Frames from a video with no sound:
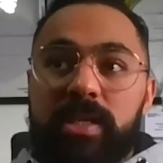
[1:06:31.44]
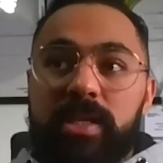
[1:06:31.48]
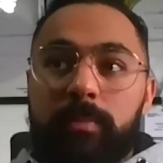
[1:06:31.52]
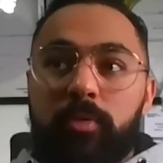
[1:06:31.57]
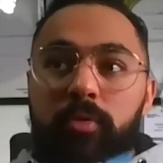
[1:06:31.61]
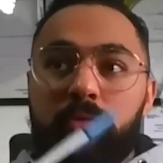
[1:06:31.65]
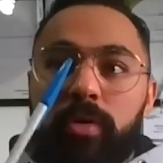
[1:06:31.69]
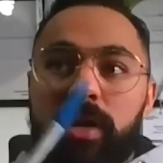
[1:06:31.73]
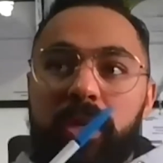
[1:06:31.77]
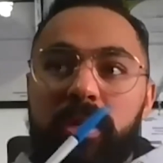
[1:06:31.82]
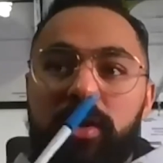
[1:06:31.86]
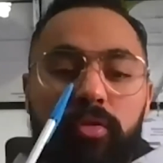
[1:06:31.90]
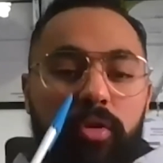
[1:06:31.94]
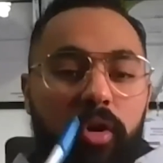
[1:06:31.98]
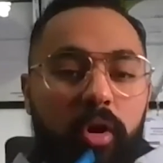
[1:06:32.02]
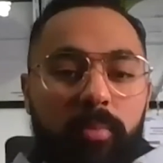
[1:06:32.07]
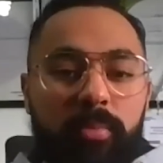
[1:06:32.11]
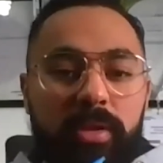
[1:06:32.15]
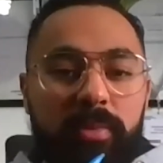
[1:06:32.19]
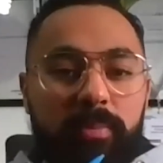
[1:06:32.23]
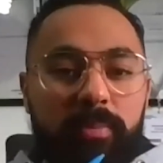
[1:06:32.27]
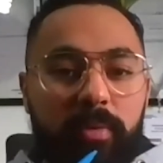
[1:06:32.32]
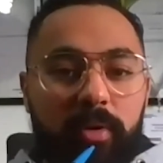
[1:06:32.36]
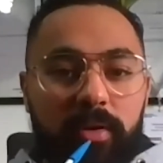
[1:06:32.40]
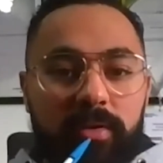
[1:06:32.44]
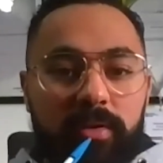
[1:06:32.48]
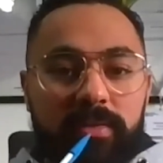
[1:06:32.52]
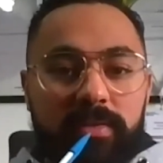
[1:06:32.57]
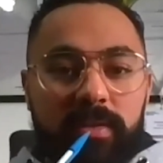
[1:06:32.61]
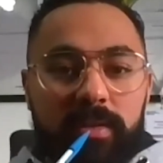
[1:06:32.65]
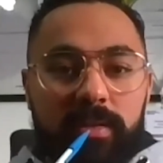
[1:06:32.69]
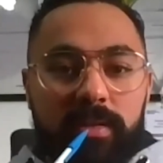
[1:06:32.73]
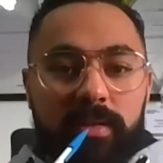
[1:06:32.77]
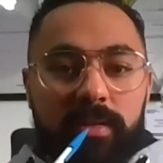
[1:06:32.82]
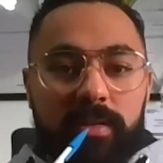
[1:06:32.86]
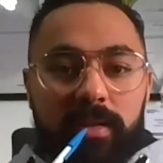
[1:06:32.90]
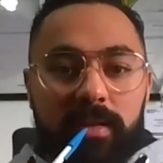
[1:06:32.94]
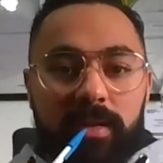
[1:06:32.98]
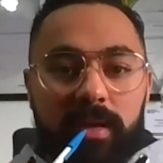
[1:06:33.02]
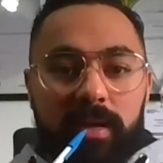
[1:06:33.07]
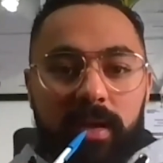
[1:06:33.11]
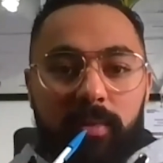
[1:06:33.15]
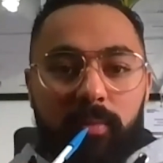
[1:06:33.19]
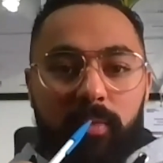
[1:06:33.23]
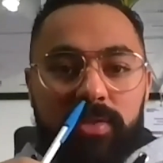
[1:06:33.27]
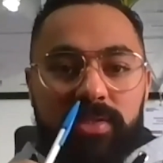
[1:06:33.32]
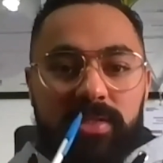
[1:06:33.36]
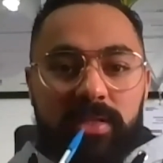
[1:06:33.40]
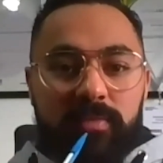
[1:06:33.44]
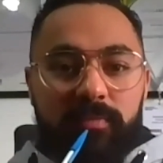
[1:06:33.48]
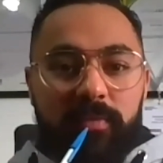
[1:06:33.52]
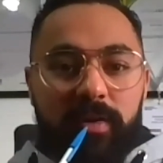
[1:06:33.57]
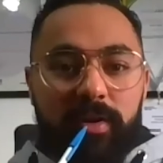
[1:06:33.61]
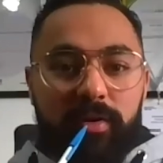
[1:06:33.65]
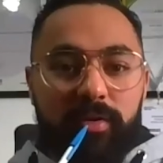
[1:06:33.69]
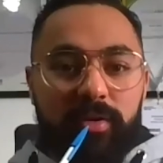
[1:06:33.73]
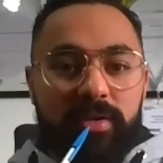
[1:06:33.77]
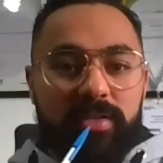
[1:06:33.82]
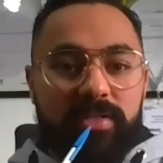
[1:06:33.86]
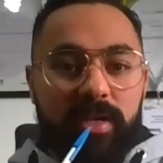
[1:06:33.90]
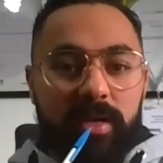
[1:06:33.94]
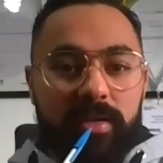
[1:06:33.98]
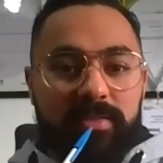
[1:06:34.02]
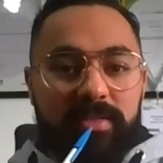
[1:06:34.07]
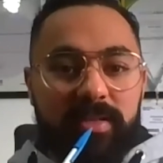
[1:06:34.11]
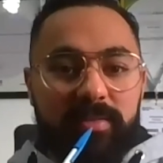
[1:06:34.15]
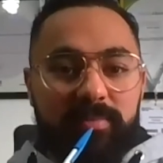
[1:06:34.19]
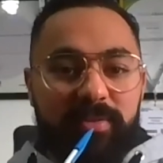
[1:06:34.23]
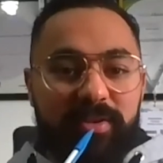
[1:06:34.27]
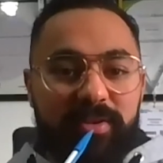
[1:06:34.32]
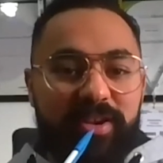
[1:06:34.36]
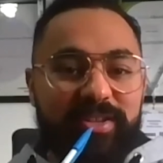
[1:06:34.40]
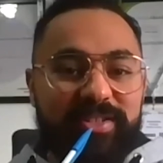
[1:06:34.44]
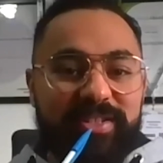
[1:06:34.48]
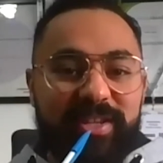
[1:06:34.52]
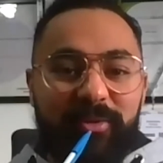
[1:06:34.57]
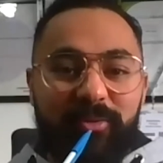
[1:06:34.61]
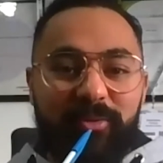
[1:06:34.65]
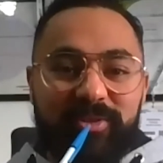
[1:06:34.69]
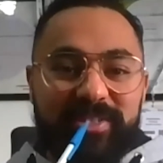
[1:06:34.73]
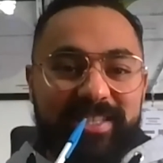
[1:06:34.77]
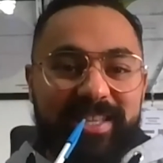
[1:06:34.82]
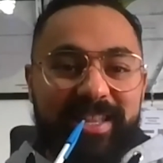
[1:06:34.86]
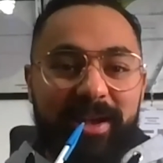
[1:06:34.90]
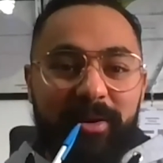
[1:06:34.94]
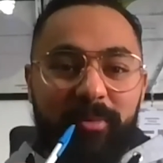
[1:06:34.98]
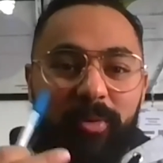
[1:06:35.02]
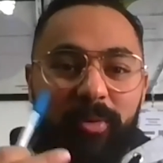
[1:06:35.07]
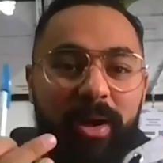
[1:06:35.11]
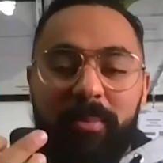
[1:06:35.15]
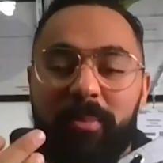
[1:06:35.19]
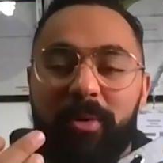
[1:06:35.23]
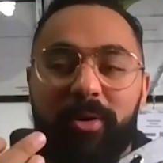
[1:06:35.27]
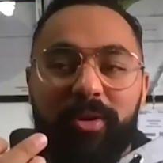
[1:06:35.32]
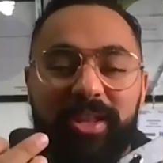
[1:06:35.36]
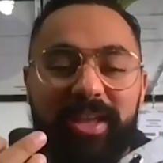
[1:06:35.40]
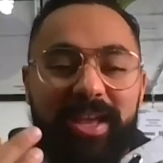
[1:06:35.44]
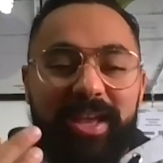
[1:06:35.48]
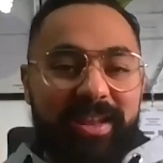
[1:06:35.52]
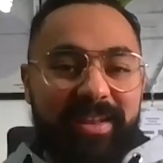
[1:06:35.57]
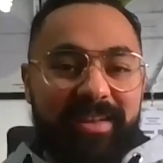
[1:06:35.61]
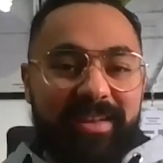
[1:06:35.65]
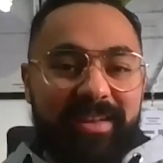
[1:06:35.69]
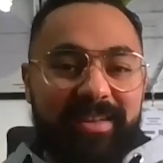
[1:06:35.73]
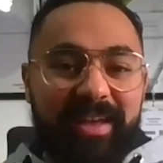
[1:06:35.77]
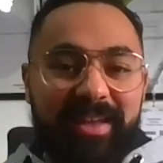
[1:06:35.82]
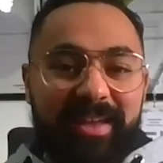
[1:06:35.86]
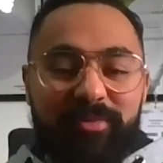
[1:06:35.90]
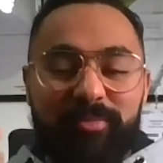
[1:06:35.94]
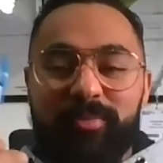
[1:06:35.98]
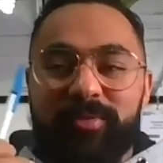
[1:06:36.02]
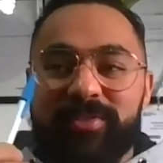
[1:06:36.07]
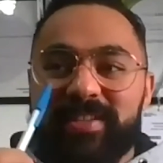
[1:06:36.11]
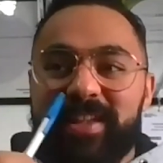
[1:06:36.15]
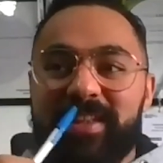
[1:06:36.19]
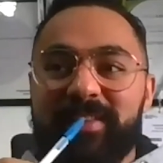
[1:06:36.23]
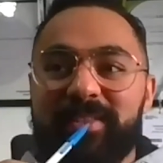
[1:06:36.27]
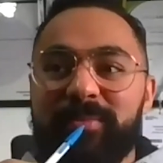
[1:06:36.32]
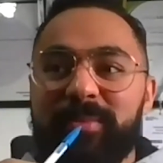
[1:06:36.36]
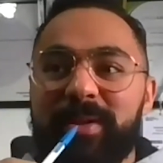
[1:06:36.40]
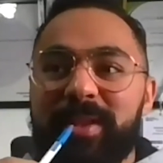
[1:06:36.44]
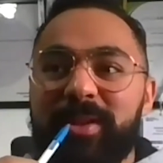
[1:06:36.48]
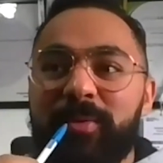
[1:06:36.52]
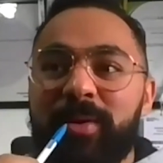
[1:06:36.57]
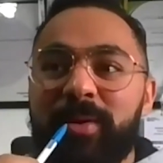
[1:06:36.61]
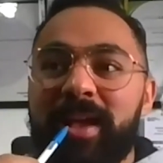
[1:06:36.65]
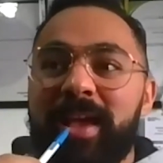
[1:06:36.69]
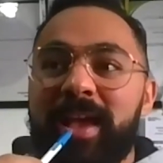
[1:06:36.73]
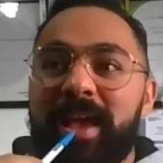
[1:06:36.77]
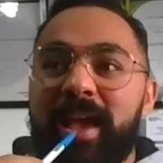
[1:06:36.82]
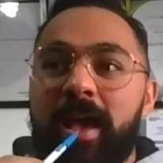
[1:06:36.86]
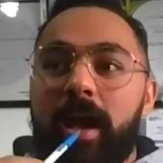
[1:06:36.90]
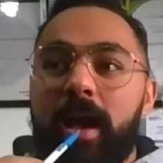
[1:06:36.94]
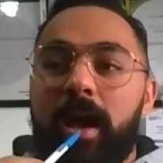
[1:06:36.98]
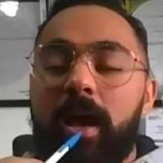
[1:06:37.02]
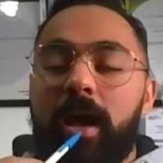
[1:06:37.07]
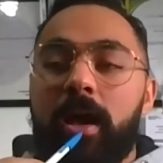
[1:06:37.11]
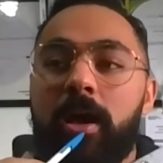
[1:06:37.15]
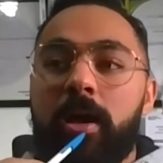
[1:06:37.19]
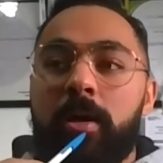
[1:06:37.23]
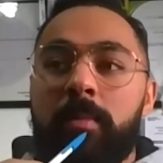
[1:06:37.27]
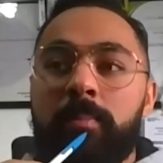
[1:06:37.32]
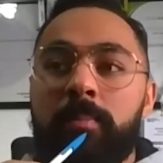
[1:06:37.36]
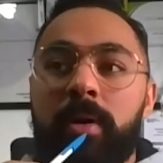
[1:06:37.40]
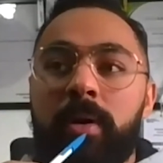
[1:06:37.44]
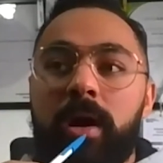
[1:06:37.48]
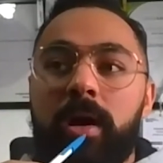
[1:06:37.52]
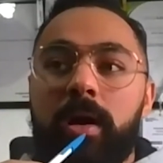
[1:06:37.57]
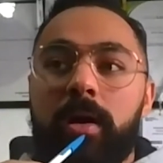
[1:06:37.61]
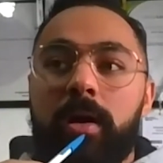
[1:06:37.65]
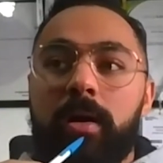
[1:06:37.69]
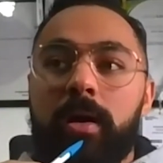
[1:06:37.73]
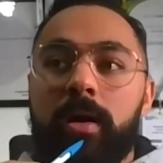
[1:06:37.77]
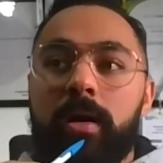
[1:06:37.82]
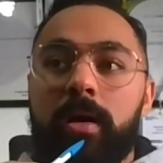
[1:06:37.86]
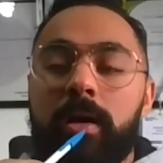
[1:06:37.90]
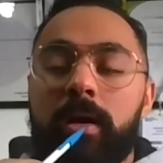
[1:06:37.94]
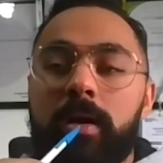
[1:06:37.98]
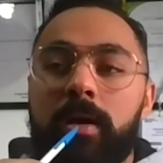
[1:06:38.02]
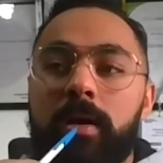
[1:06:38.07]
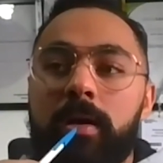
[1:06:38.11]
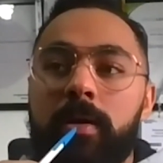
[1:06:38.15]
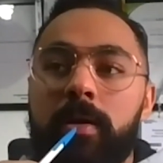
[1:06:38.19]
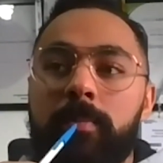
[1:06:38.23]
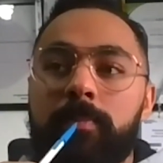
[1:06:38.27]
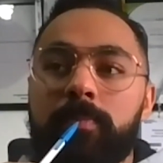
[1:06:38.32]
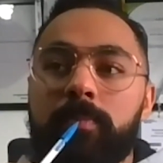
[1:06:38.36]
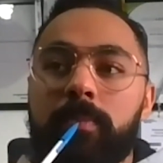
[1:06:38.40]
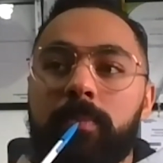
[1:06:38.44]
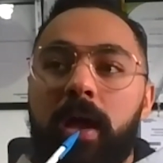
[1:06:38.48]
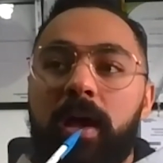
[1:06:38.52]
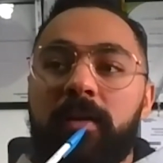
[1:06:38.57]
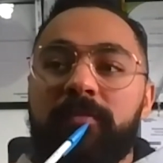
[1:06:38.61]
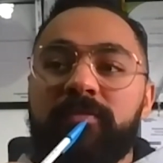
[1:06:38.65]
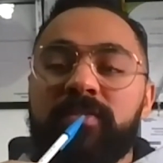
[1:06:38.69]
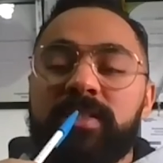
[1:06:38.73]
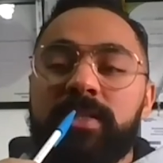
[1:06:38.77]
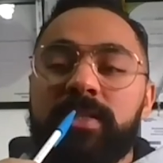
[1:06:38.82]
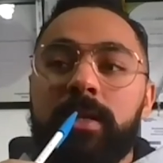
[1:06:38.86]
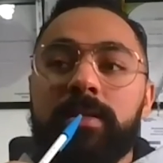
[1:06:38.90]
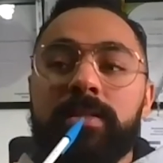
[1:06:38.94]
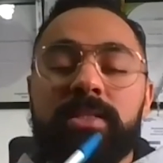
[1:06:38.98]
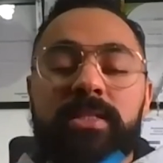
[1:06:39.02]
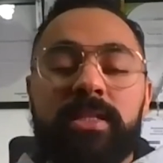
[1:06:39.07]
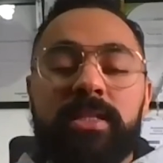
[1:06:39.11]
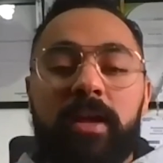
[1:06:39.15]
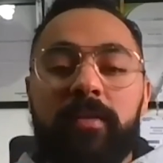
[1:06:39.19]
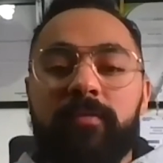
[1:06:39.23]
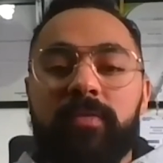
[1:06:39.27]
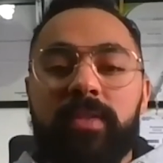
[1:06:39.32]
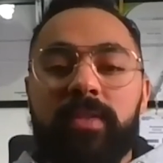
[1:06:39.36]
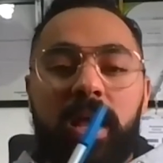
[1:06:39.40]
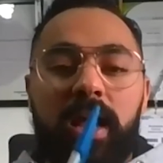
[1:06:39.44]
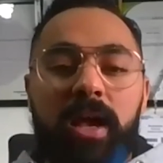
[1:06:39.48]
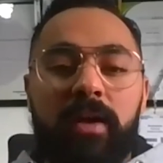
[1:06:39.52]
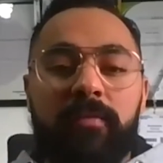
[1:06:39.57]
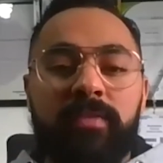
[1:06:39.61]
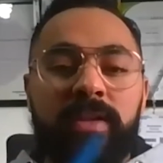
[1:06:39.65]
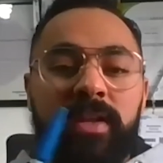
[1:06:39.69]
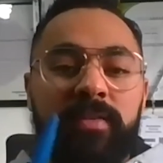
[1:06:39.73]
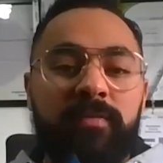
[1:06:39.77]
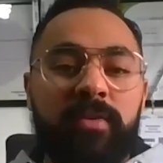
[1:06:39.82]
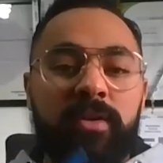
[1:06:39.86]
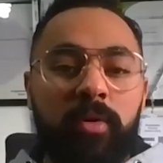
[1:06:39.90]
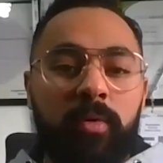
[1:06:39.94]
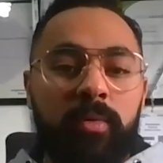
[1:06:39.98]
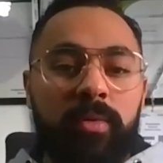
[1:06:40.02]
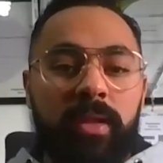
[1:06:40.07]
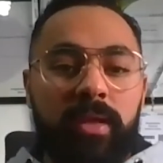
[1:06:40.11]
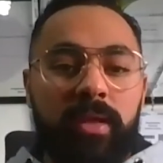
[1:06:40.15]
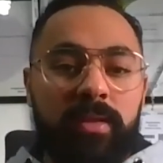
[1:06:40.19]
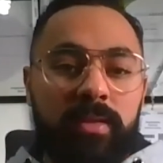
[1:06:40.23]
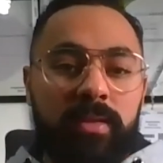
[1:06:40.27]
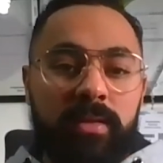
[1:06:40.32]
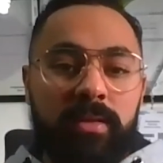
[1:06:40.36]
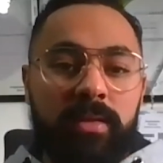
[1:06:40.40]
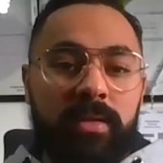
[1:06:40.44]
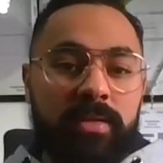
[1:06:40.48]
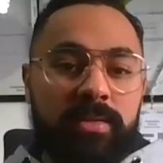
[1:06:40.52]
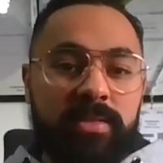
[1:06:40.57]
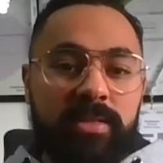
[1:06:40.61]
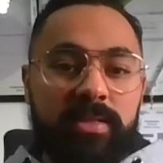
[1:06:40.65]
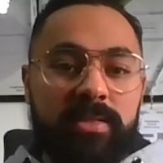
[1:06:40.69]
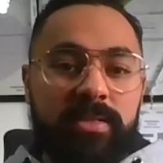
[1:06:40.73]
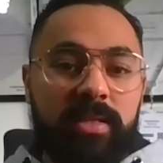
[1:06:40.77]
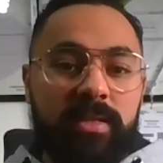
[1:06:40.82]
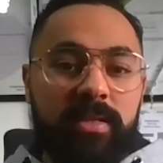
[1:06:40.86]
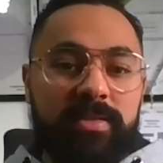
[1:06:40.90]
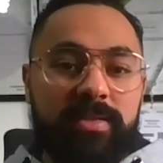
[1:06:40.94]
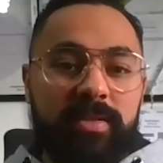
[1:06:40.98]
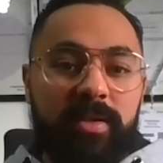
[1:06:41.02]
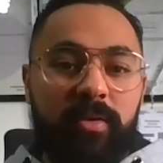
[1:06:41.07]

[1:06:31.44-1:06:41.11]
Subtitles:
I'm already on Omnipod, then I wasn't very excited because I'm on it and I present them anyway. But I've seen stuff that I've never known that they exist.